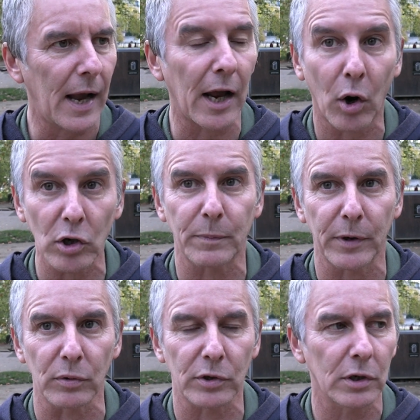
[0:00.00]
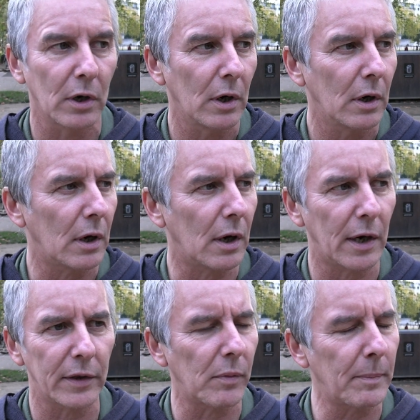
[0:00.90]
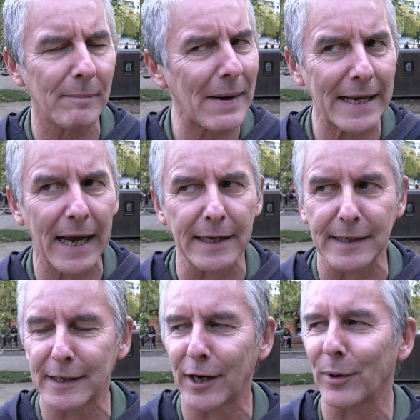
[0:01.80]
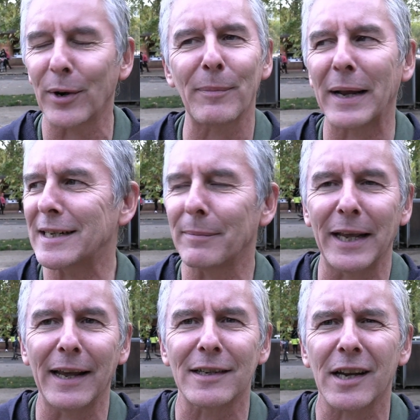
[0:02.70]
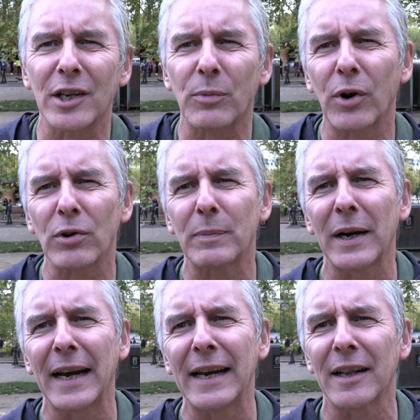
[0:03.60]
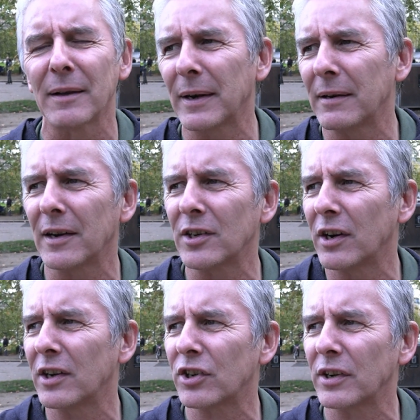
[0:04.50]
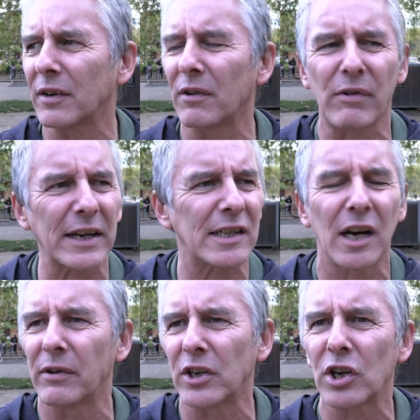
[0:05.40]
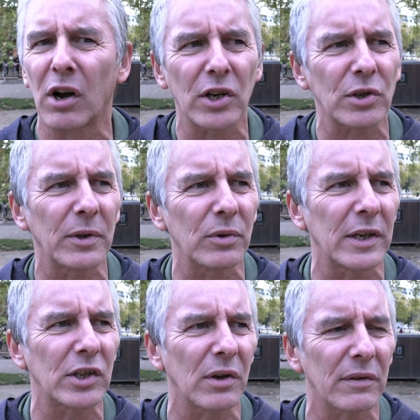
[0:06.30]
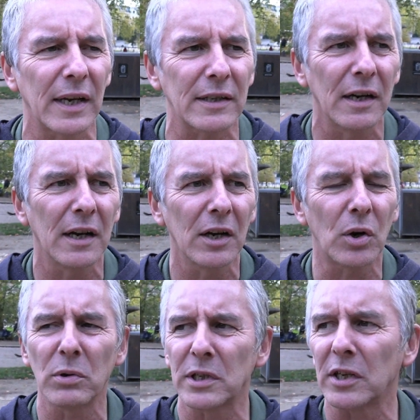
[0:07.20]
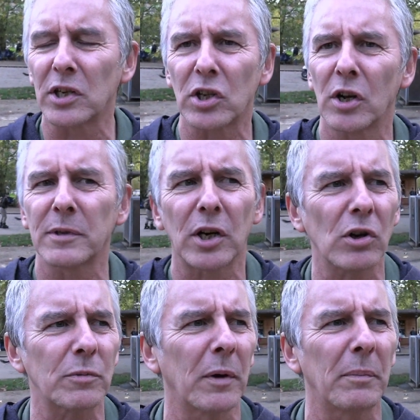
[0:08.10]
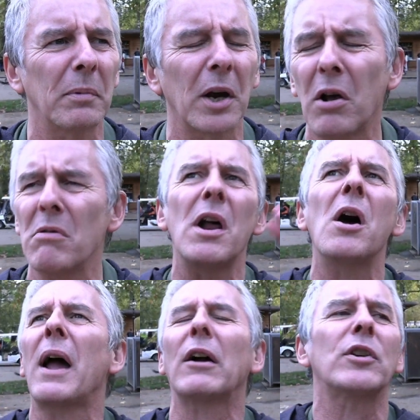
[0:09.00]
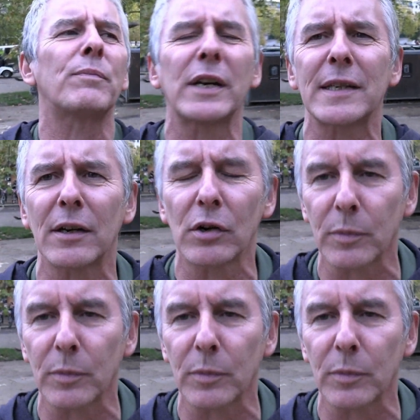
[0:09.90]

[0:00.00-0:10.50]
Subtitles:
and hospitals. There have been many cases, they went about Debbie Hicks going to one hospital in England, they trying to arrest her and charge her with all these sort of things, causing a disturbance in the hospital. People go, oh no, how can you protest in the